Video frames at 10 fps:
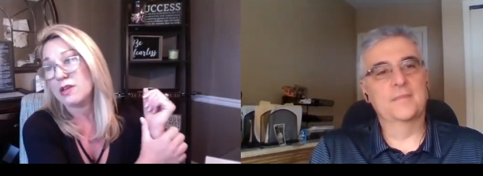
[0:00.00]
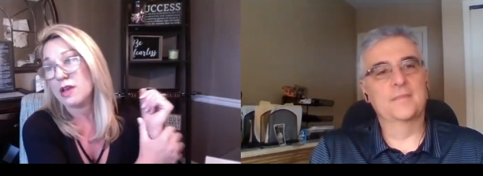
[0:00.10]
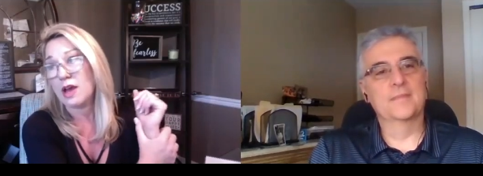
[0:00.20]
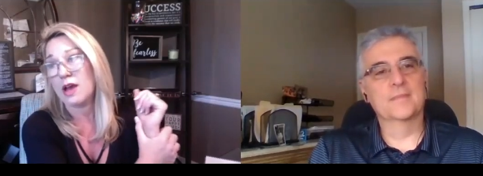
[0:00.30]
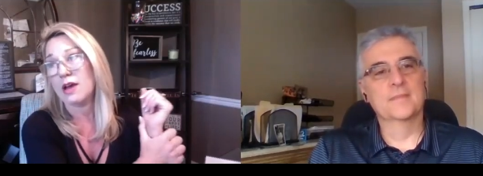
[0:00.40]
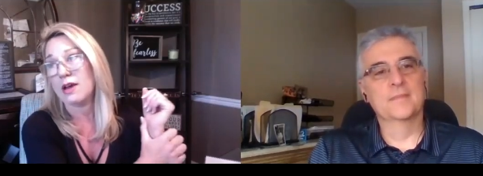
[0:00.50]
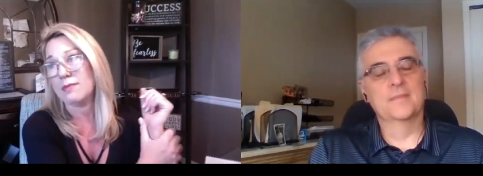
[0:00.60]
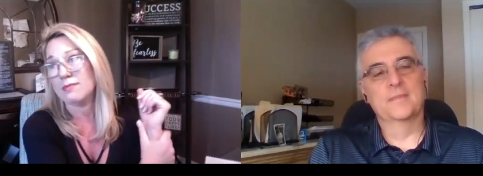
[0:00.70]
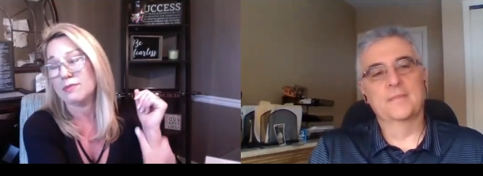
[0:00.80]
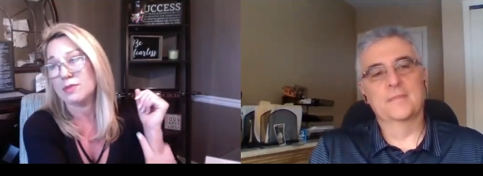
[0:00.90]
Speaker 1: um,
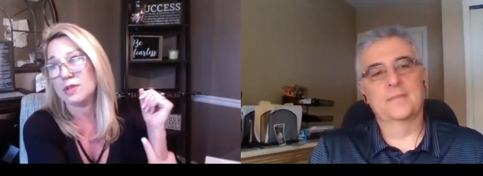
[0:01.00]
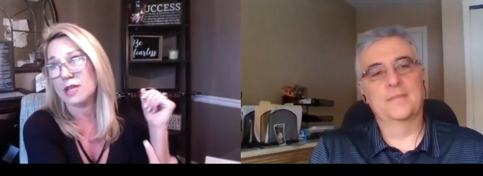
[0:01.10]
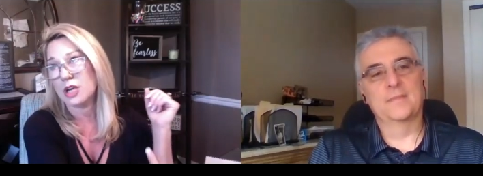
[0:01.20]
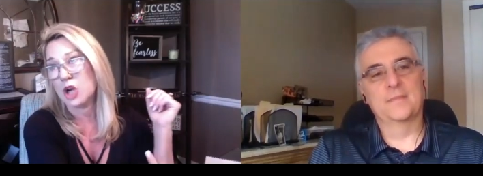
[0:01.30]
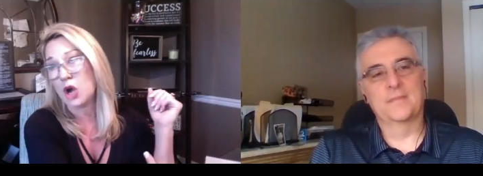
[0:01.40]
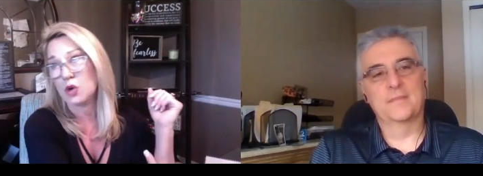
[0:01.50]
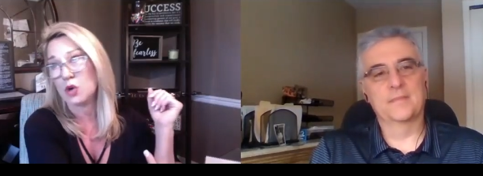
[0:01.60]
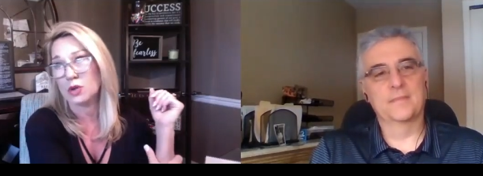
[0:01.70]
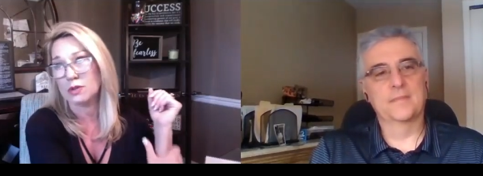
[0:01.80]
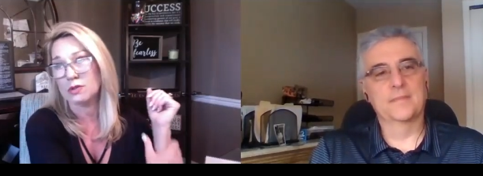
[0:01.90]

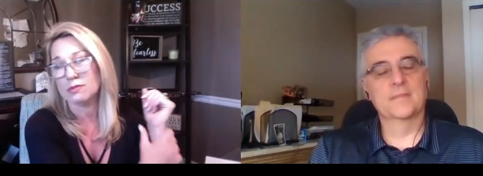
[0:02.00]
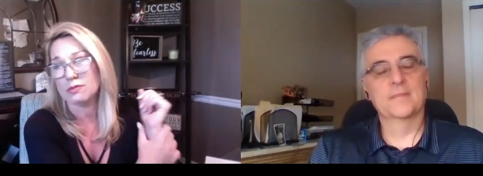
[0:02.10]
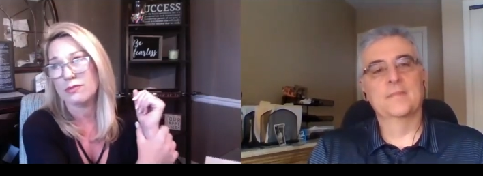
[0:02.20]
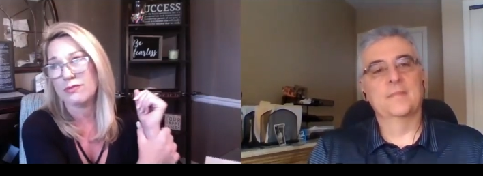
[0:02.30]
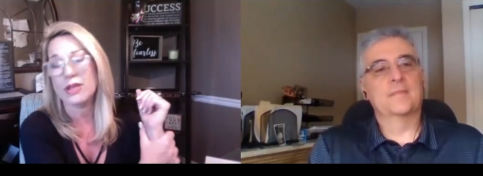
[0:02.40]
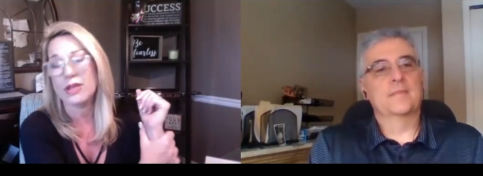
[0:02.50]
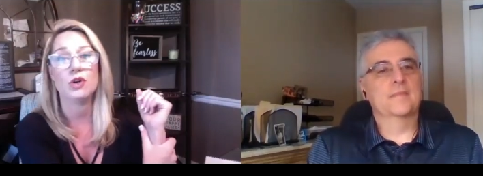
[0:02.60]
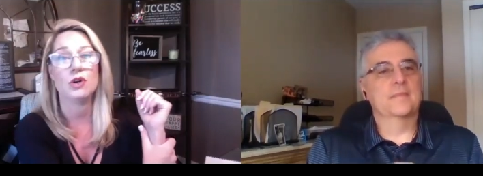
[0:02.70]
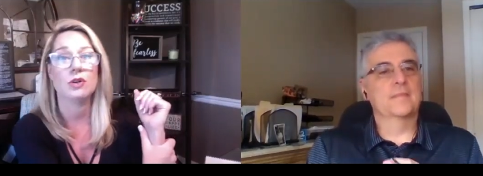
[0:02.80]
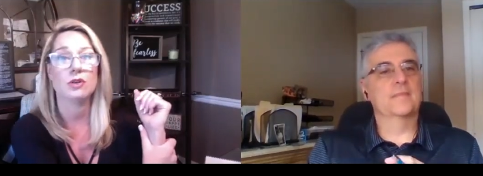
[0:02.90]
inaugural
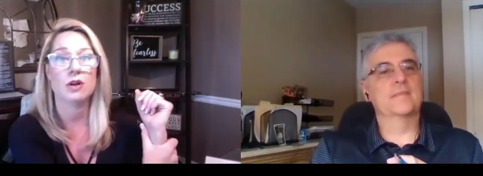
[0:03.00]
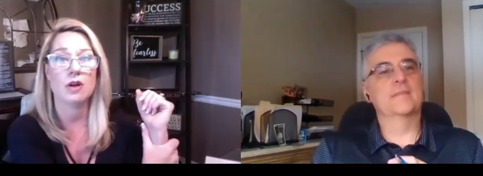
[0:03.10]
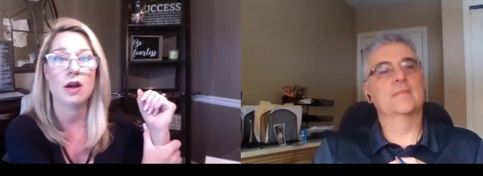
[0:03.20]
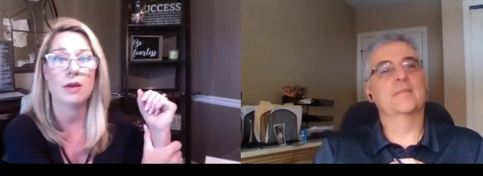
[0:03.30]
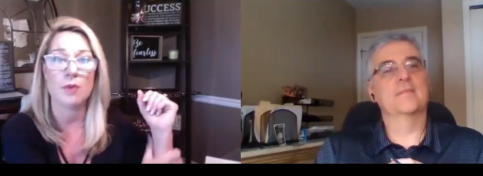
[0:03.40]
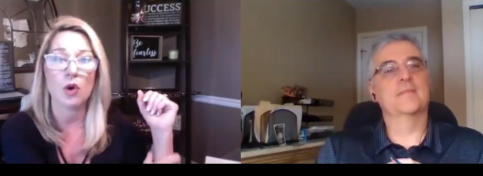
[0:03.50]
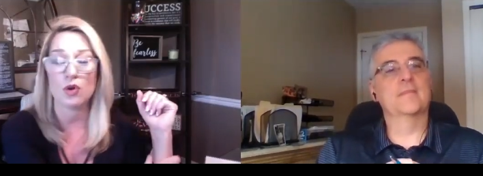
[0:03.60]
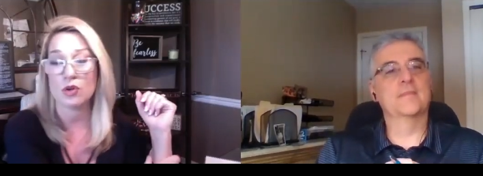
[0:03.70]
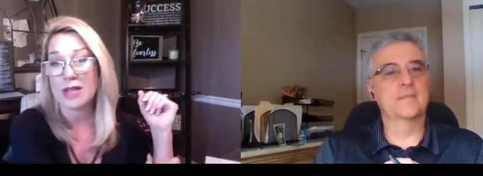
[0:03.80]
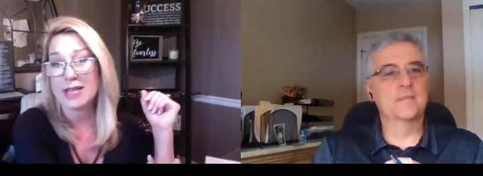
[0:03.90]
figure um, Arnold
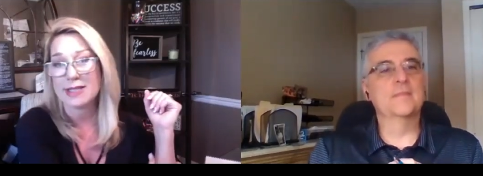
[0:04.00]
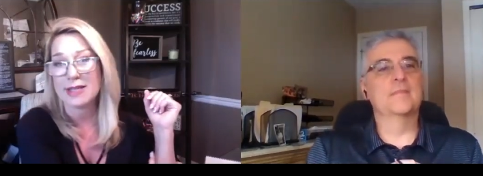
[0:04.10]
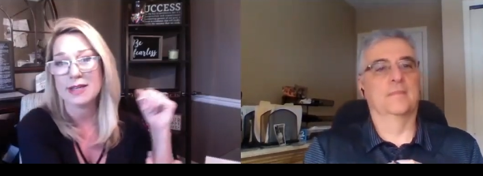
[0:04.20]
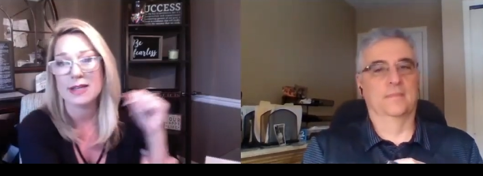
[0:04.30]
Classic.